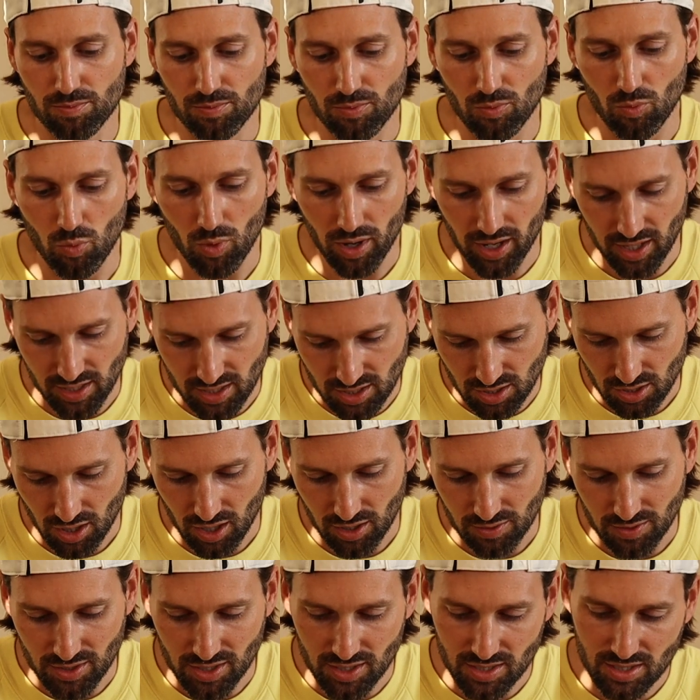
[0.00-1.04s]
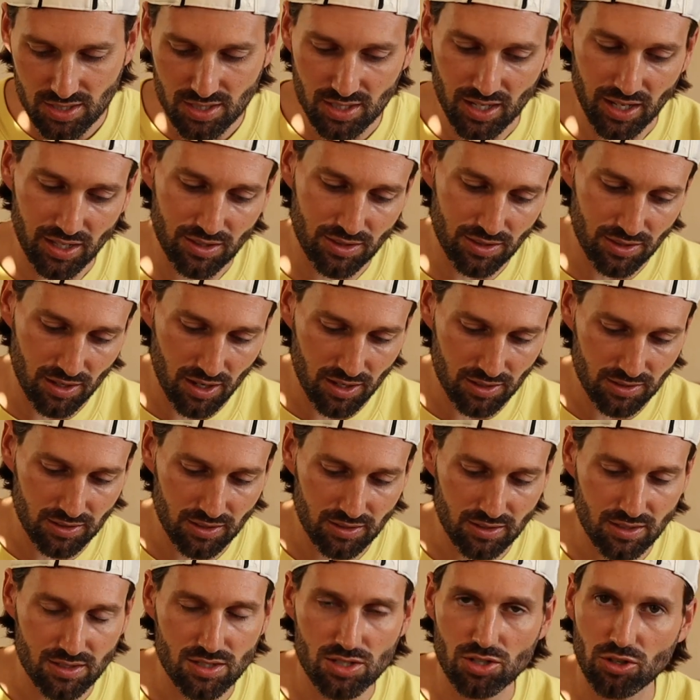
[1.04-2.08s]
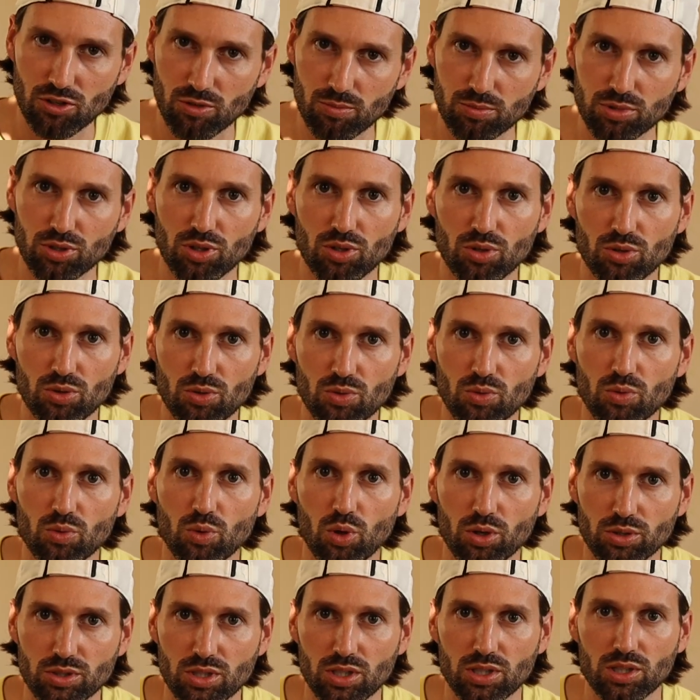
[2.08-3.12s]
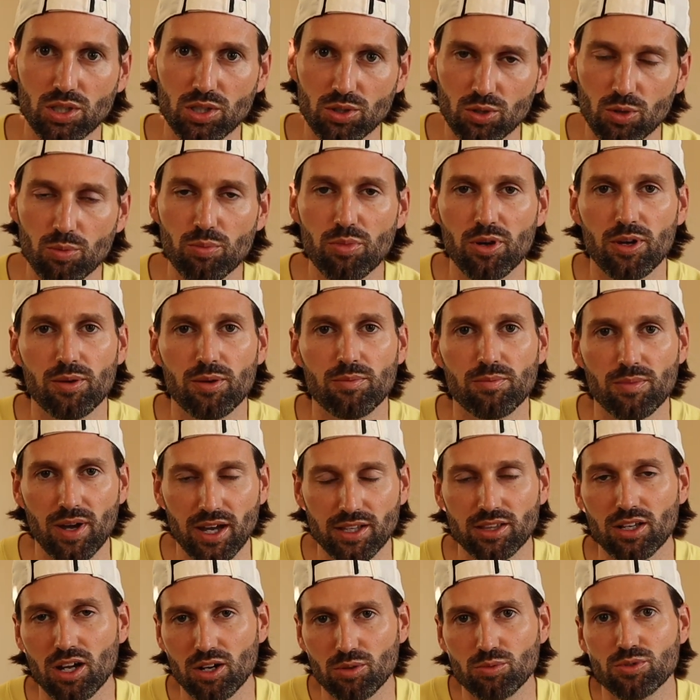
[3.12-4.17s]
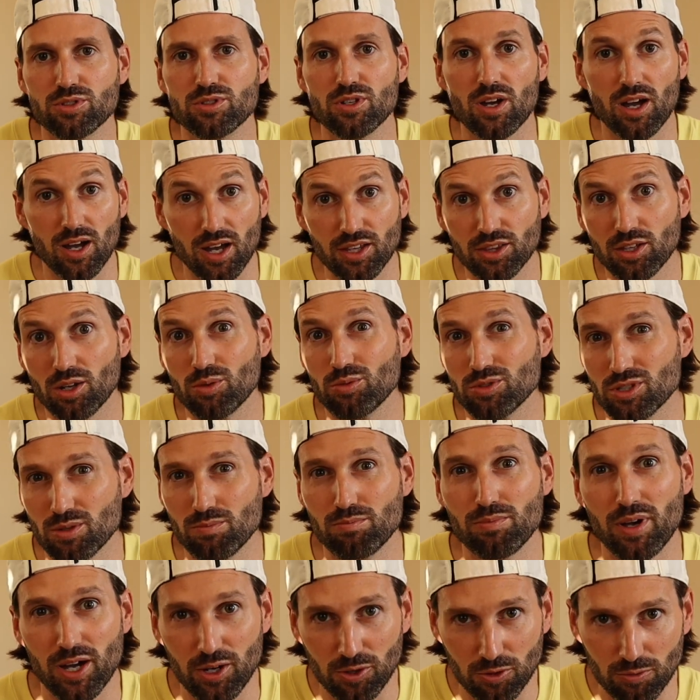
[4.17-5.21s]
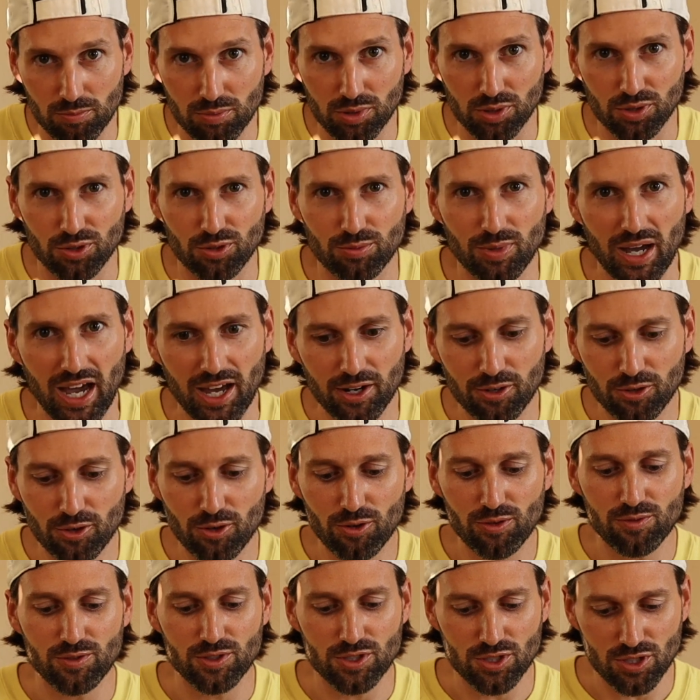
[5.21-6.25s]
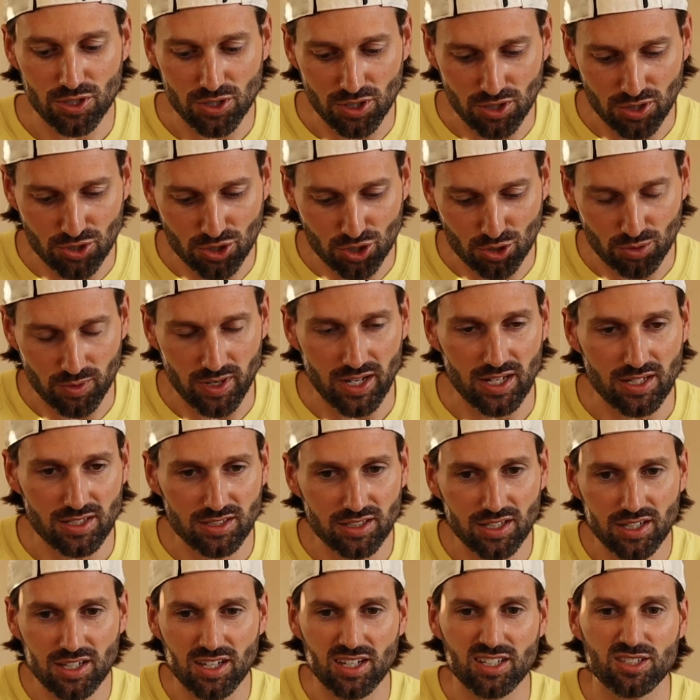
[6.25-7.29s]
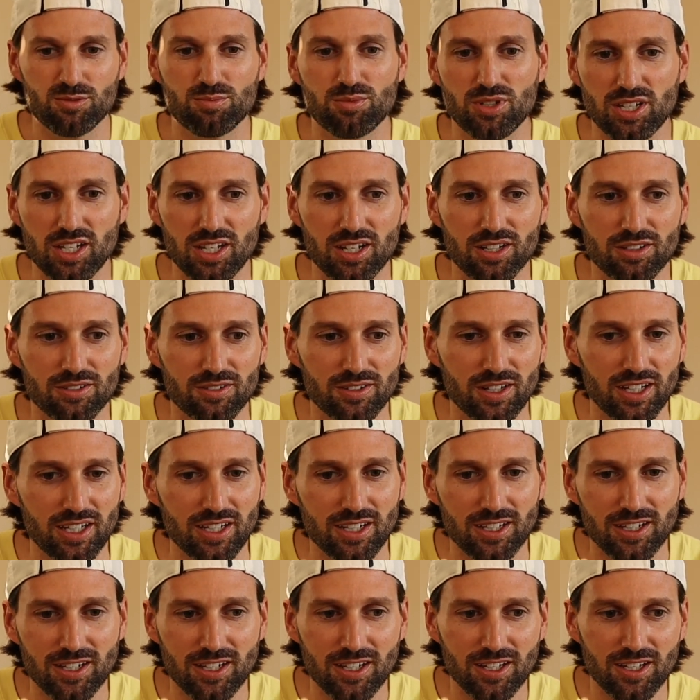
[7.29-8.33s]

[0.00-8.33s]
When I saw this, I thought that the Sierra blue looked a little bit. I thought it was a better blue, but I don't know if it's going to translate as being like